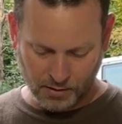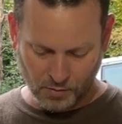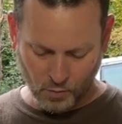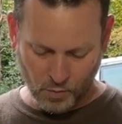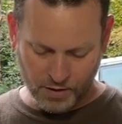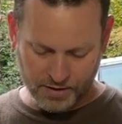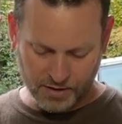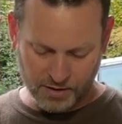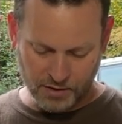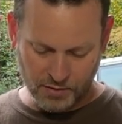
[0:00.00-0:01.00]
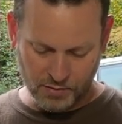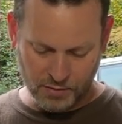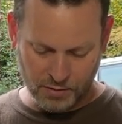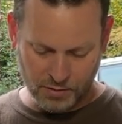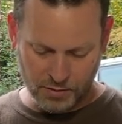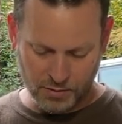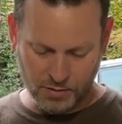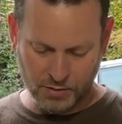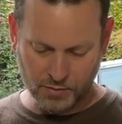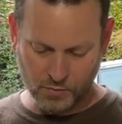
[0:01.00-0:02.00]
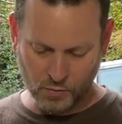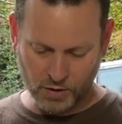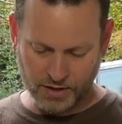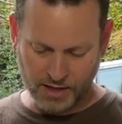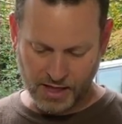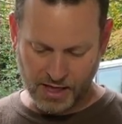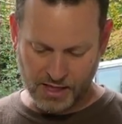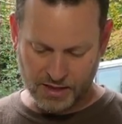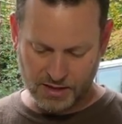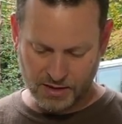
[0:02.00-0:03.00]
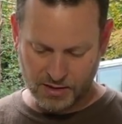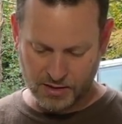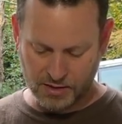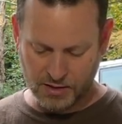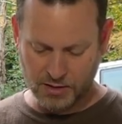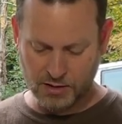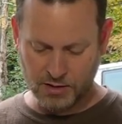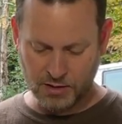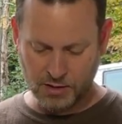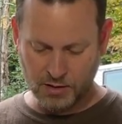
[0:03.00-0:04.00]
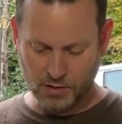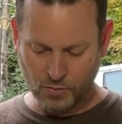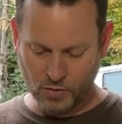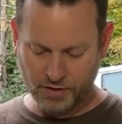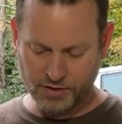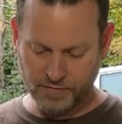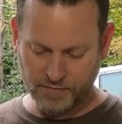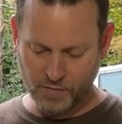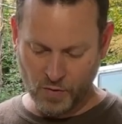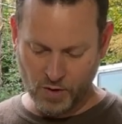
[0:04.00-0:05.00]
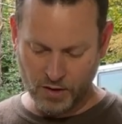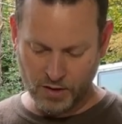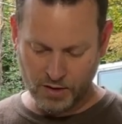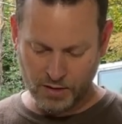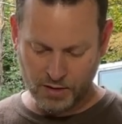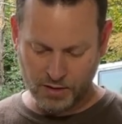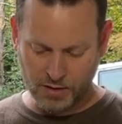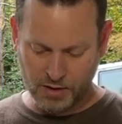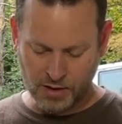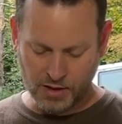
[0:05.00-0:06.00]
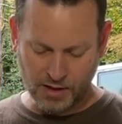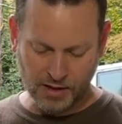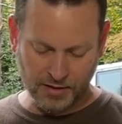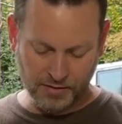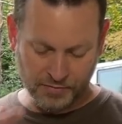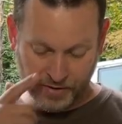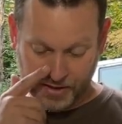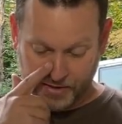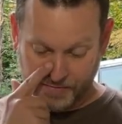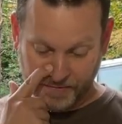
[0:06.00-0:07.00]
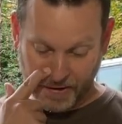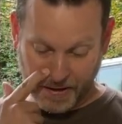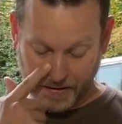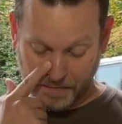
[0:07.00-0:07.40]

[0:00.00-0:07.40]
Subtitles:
1 to 2, 1 to 8, 1 to 4, and 3 to 5.